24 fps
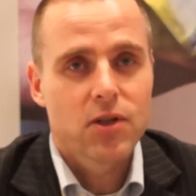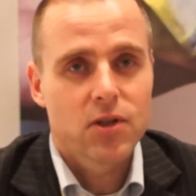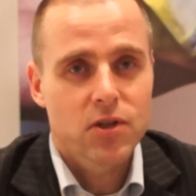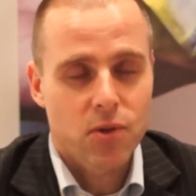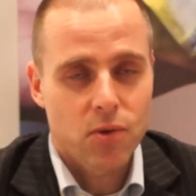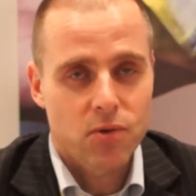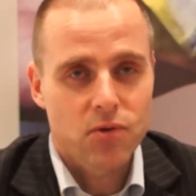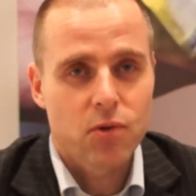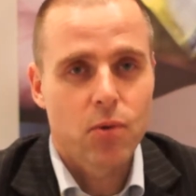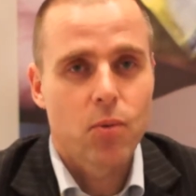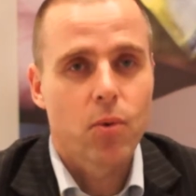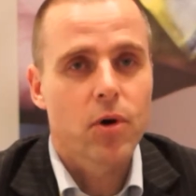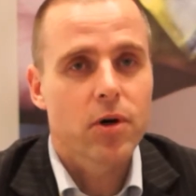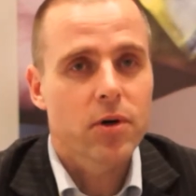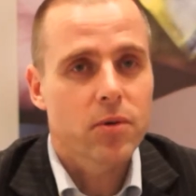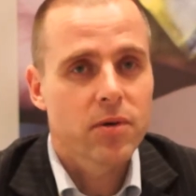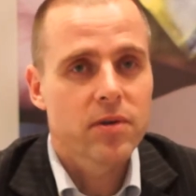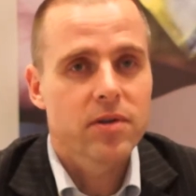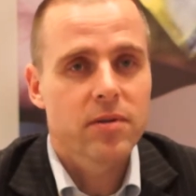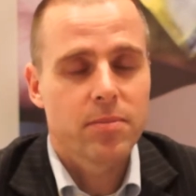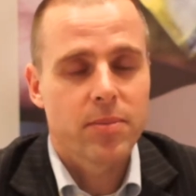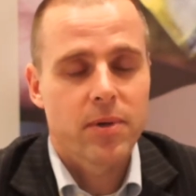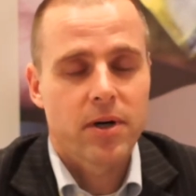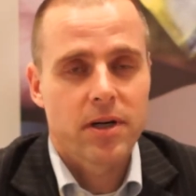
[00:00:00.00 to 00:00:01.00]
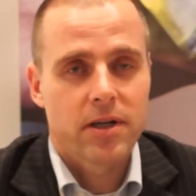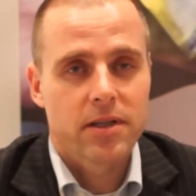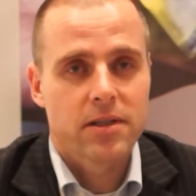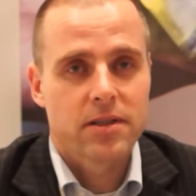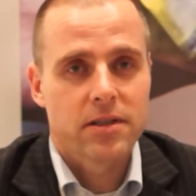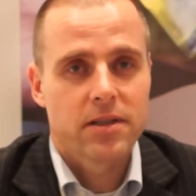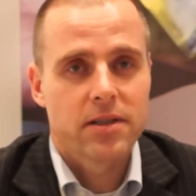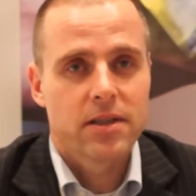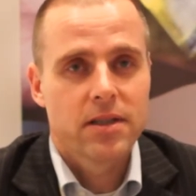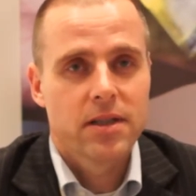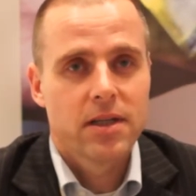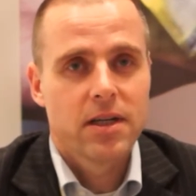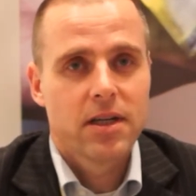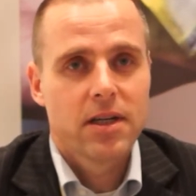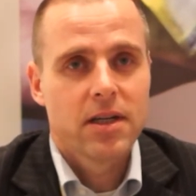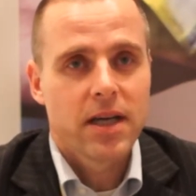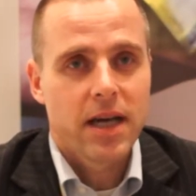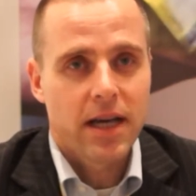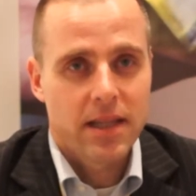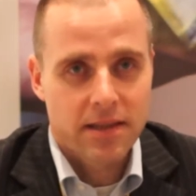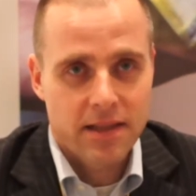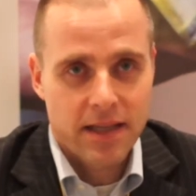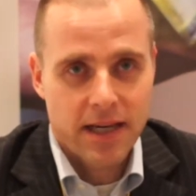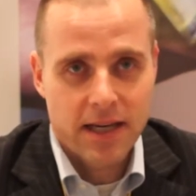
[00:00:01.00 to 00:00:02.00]
So to work with a partner
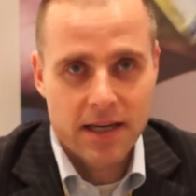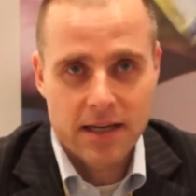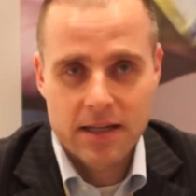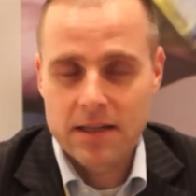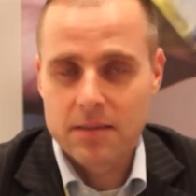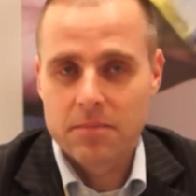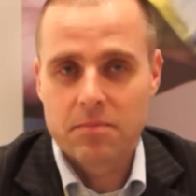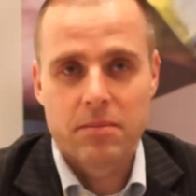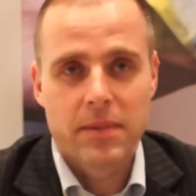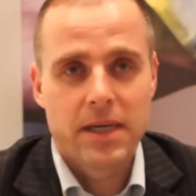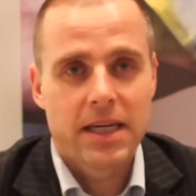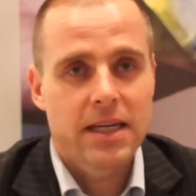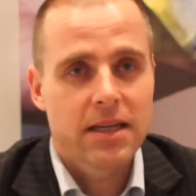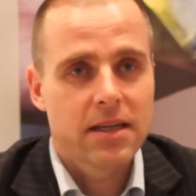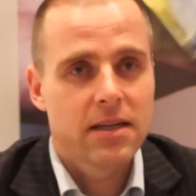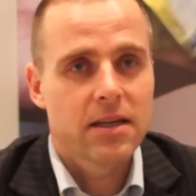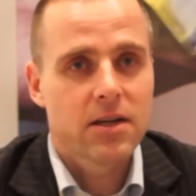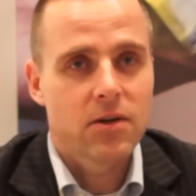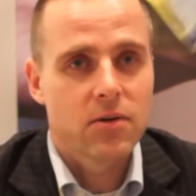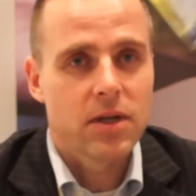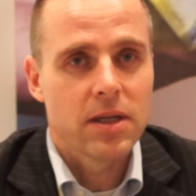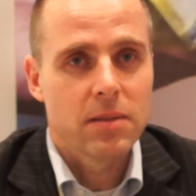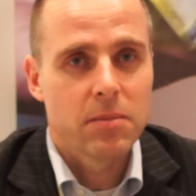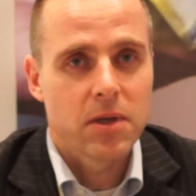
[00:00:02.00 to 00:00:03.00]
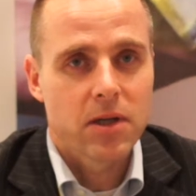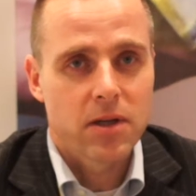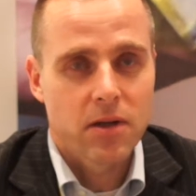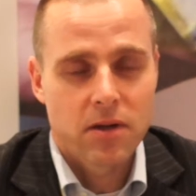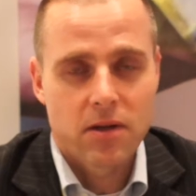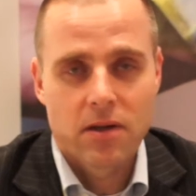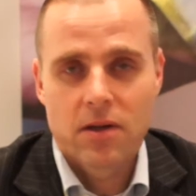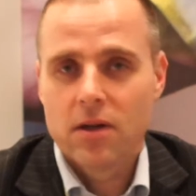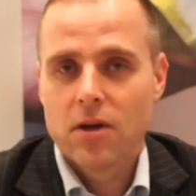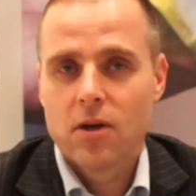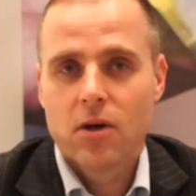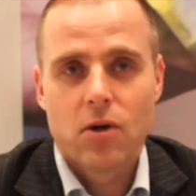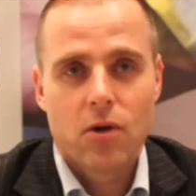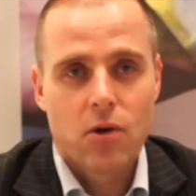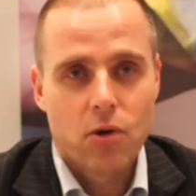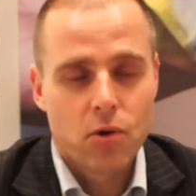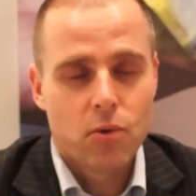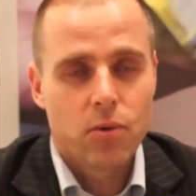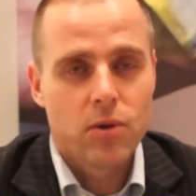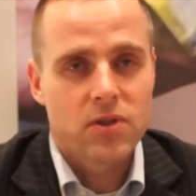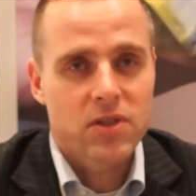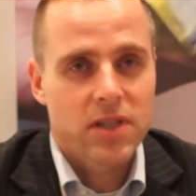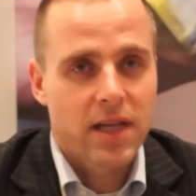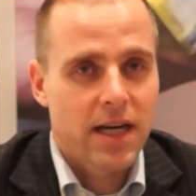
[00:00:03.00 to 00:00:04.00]
and then make an agreement on
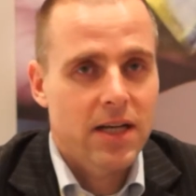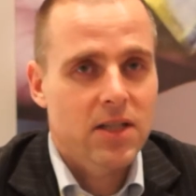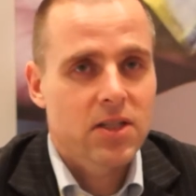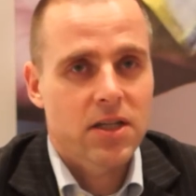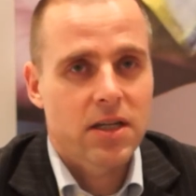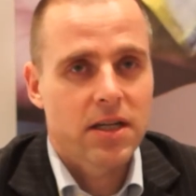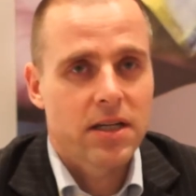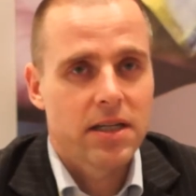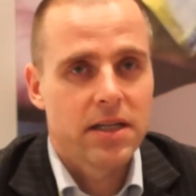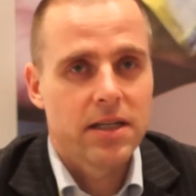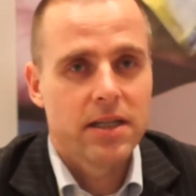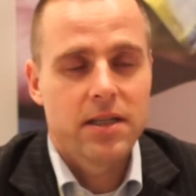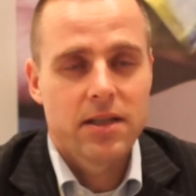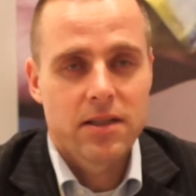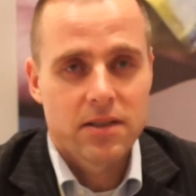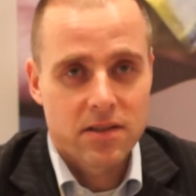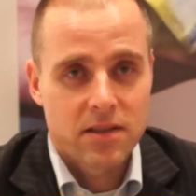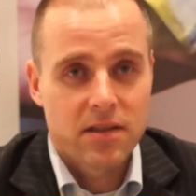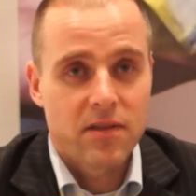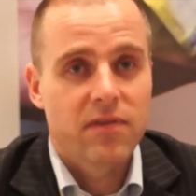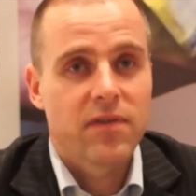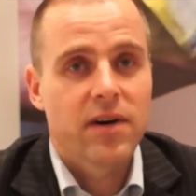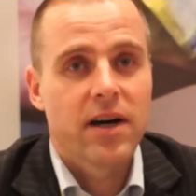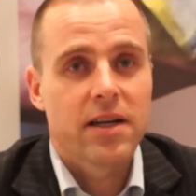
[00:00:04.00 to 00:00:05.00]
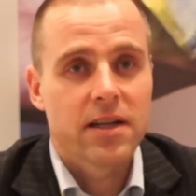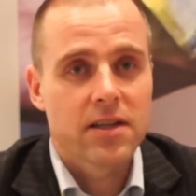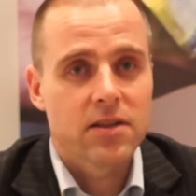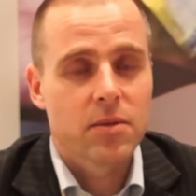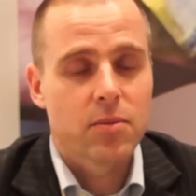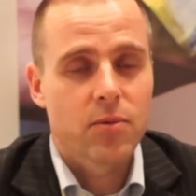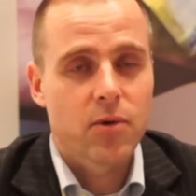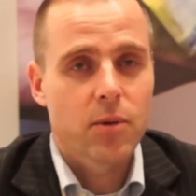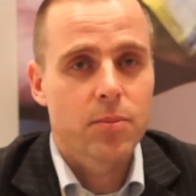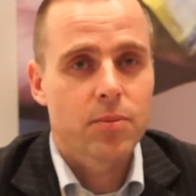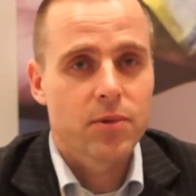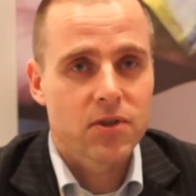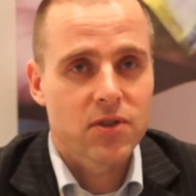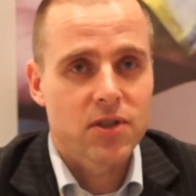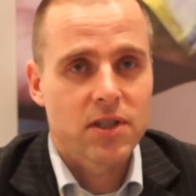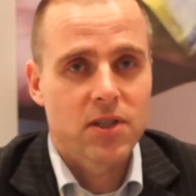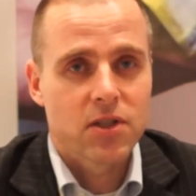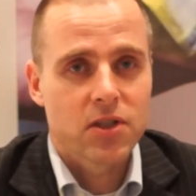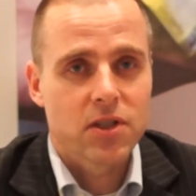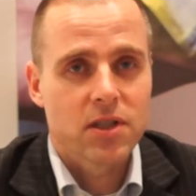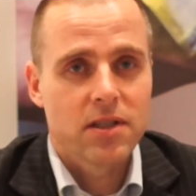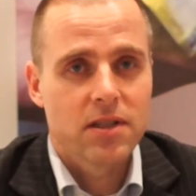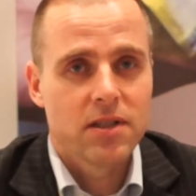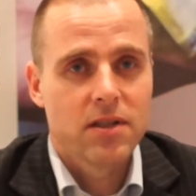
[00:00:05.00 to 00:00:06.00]
who is actually defining the
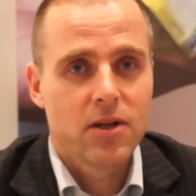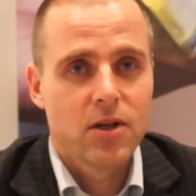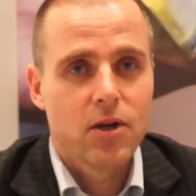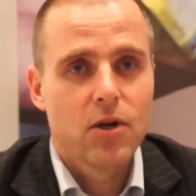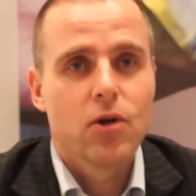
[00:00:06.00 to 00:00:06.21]
proposition,